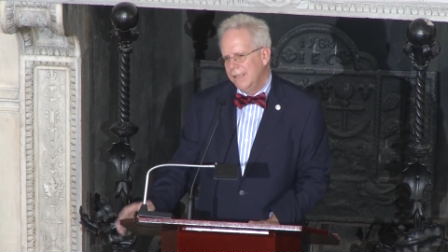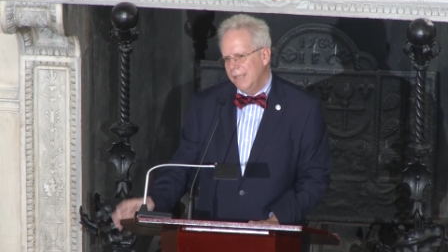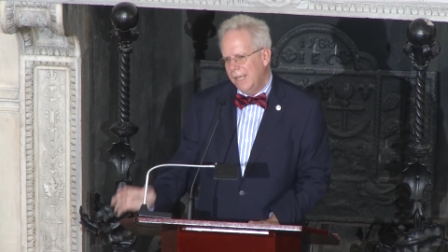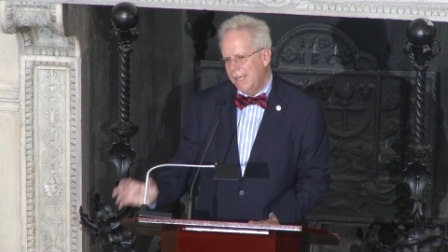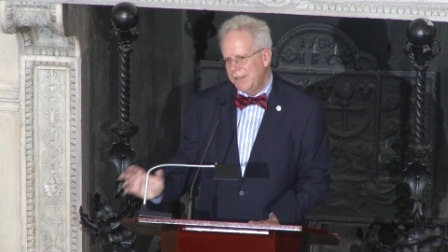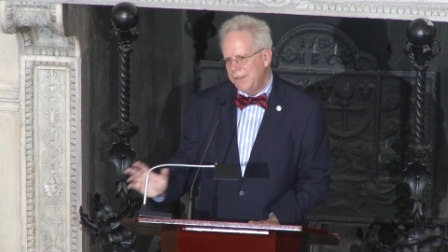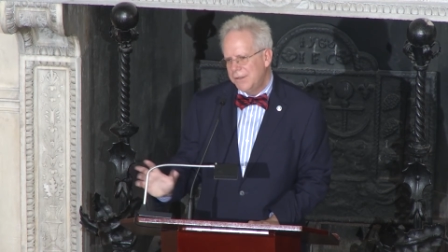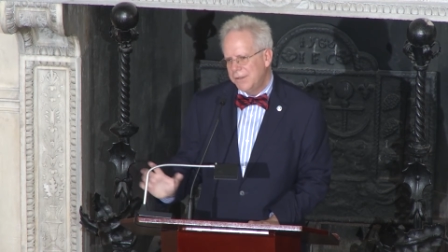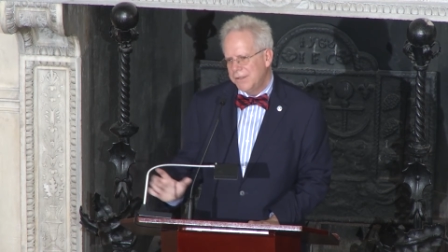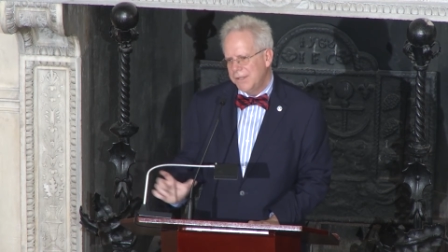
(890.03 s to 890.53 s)

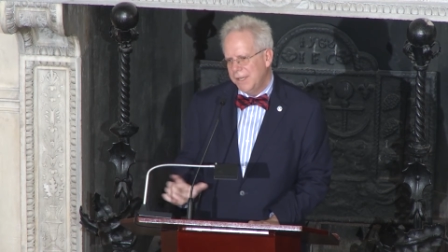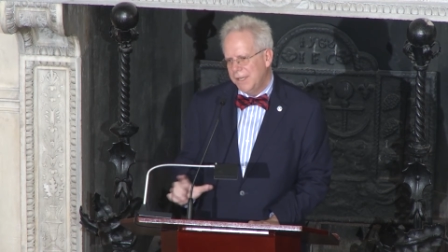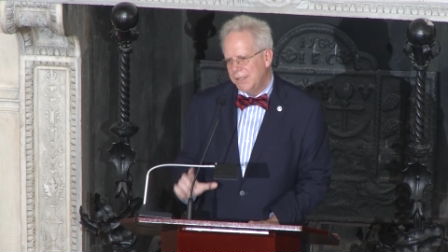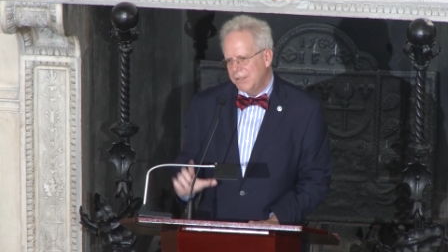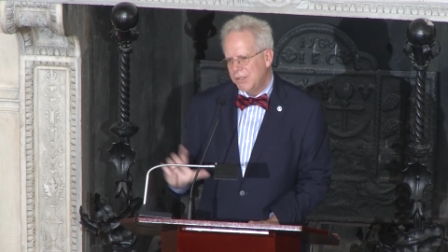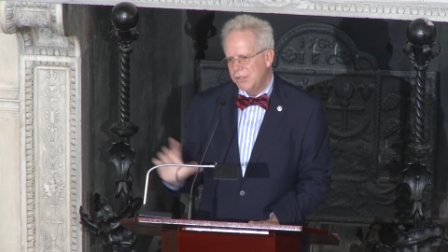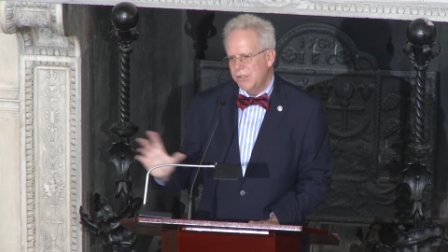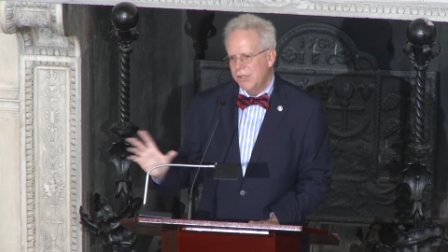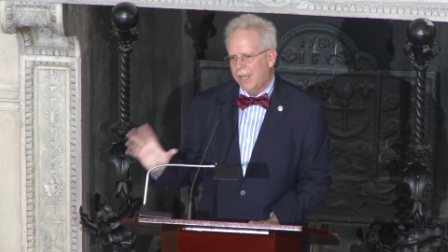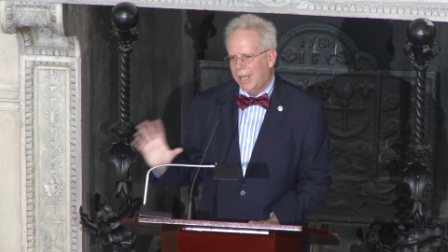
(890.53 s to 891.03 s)

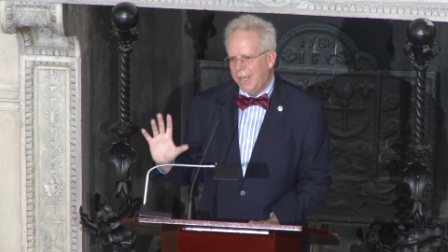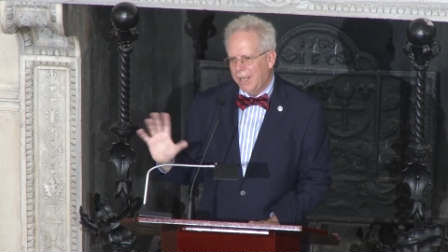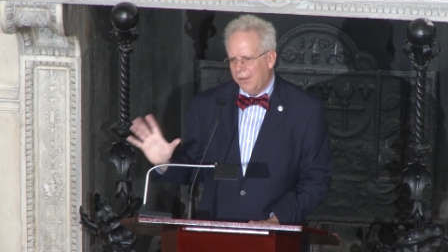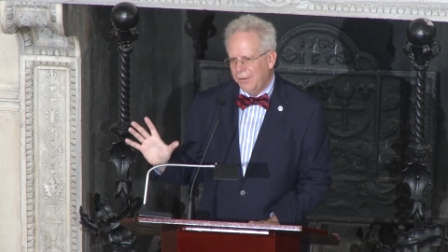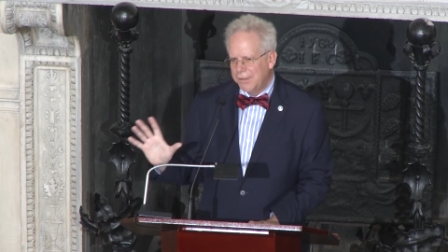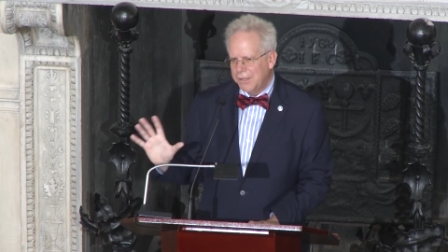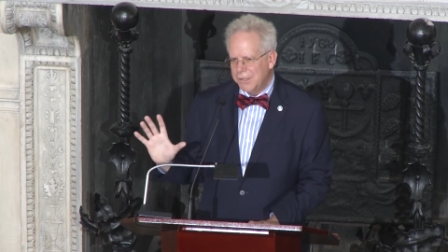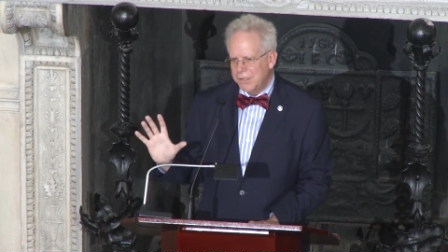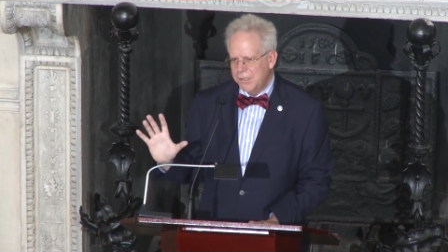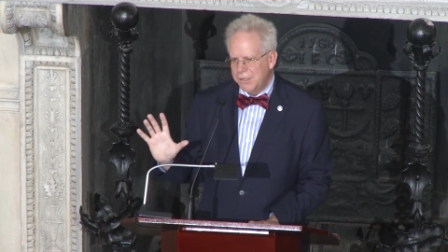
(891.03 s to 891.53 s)
entertains a
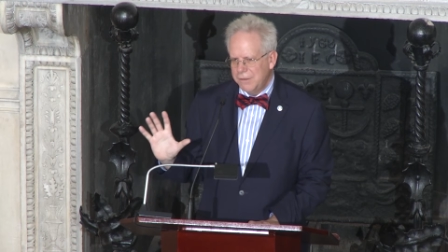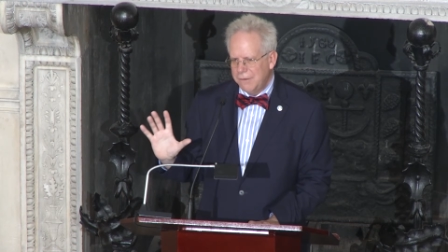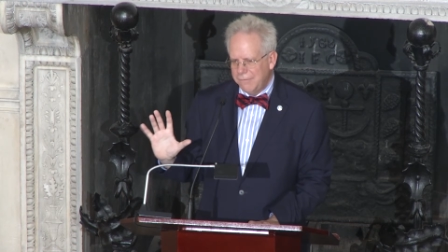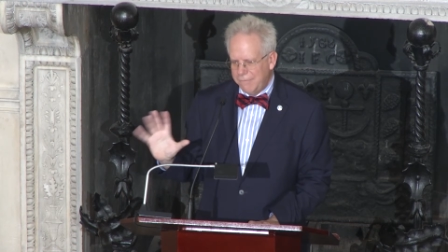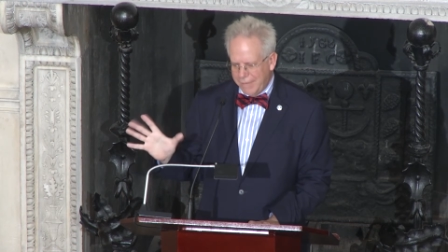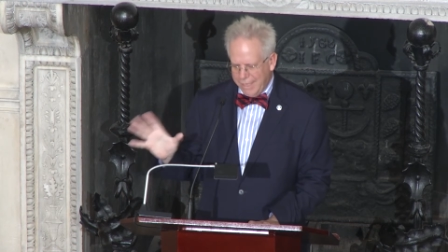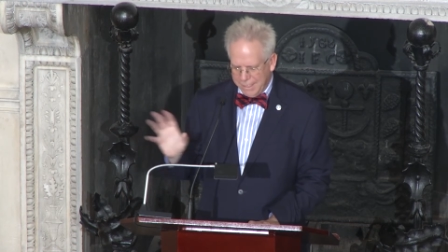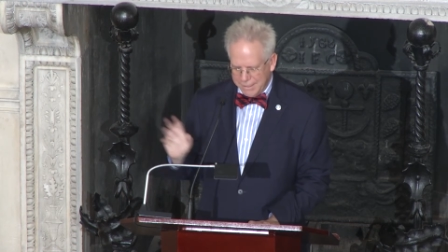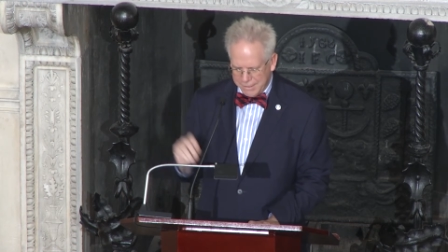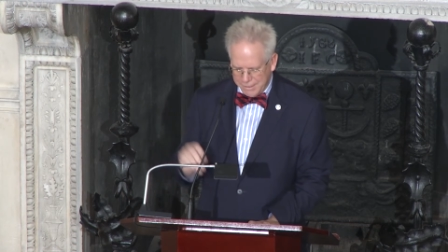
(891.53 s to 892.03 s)
childish
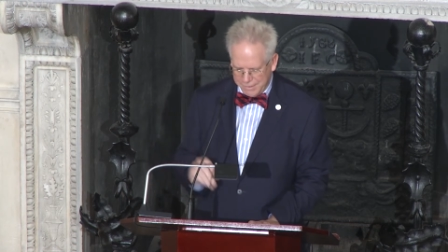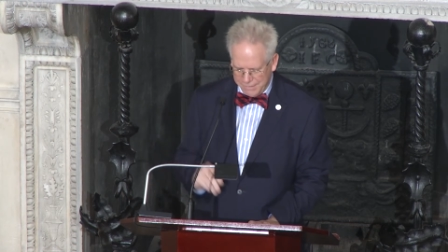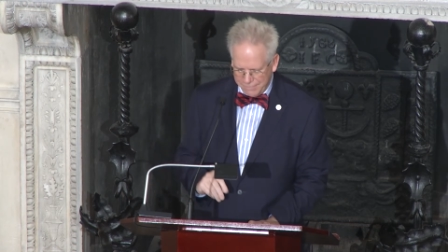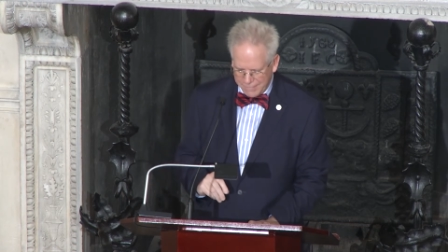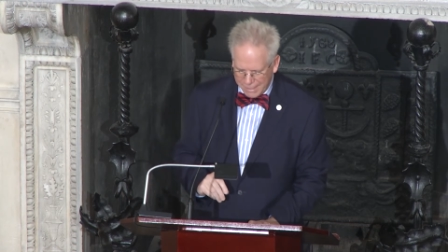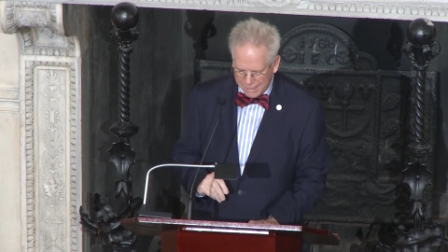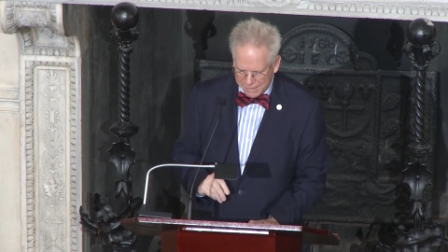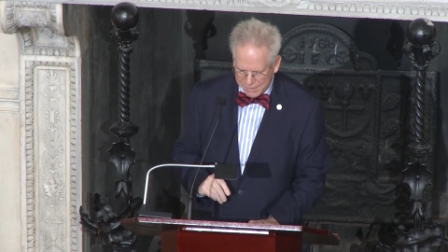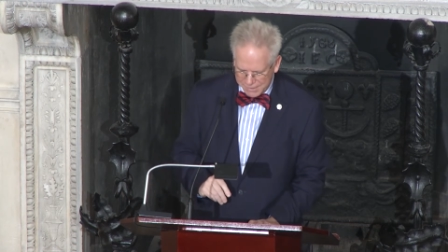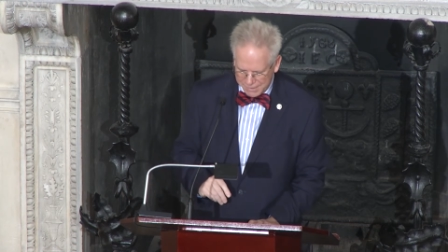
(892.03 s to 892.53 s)

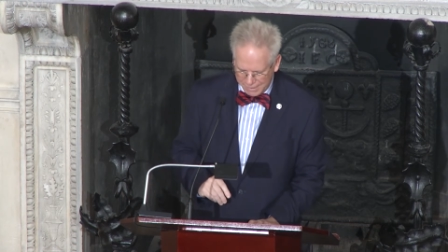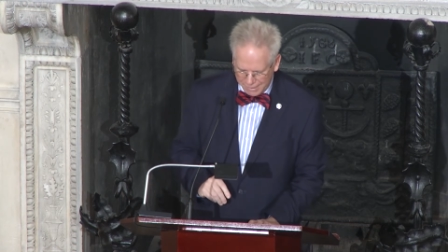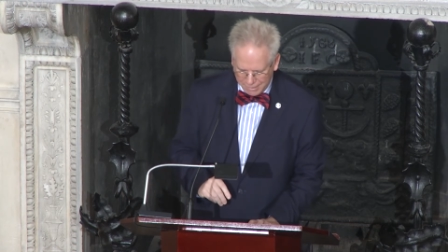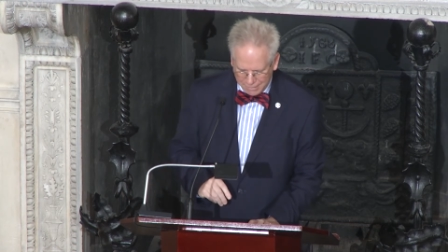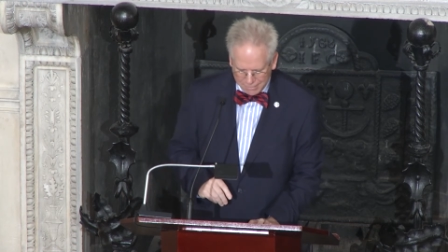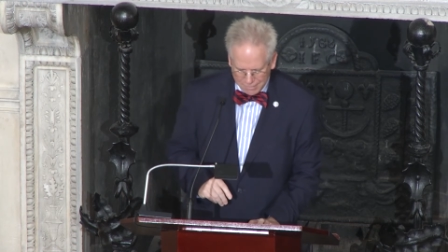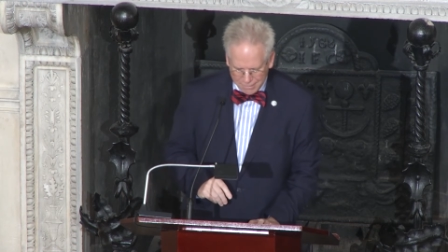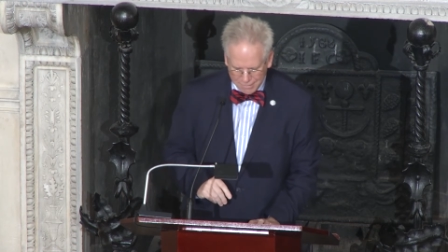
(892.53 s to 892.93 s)
fancy.